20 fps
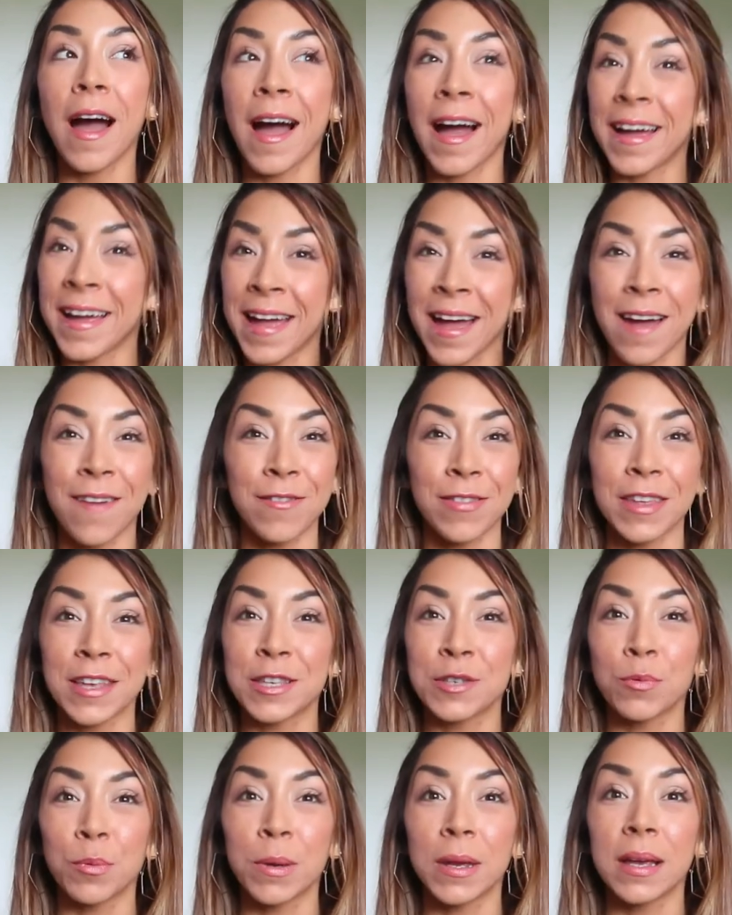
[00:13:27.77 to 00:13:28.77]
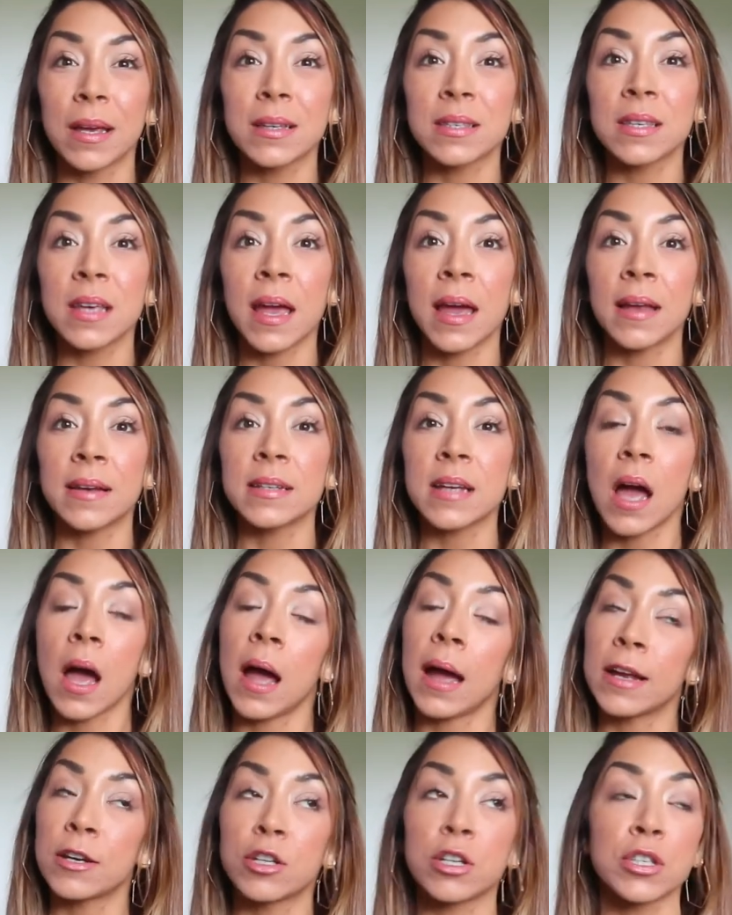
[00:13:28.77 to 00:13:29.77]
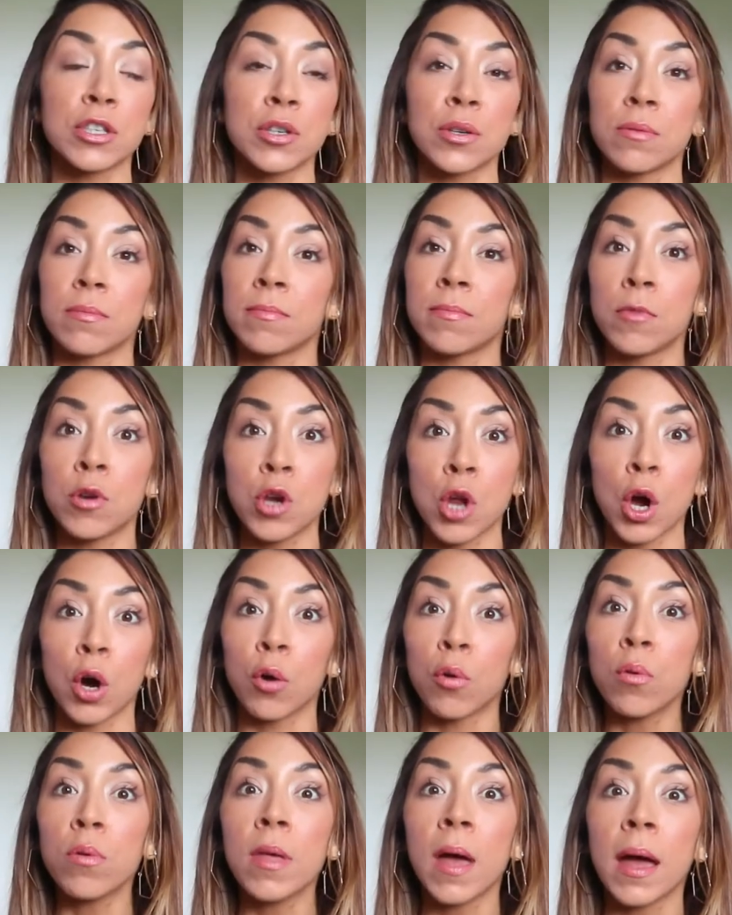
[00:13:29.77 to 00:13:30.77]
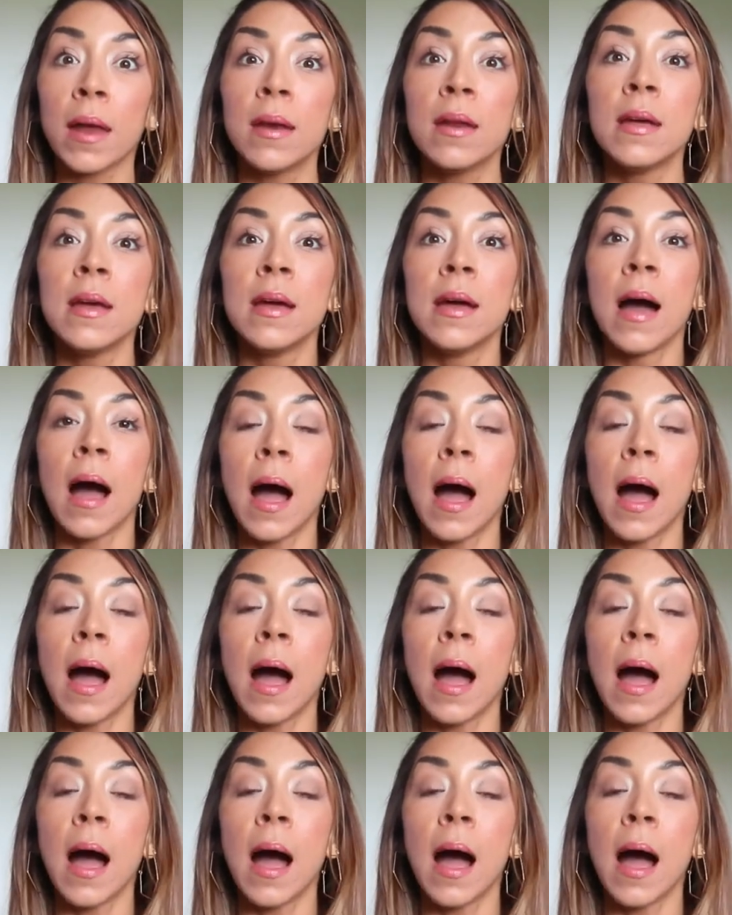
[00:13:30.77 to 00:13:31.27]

I have these weeks and I just know that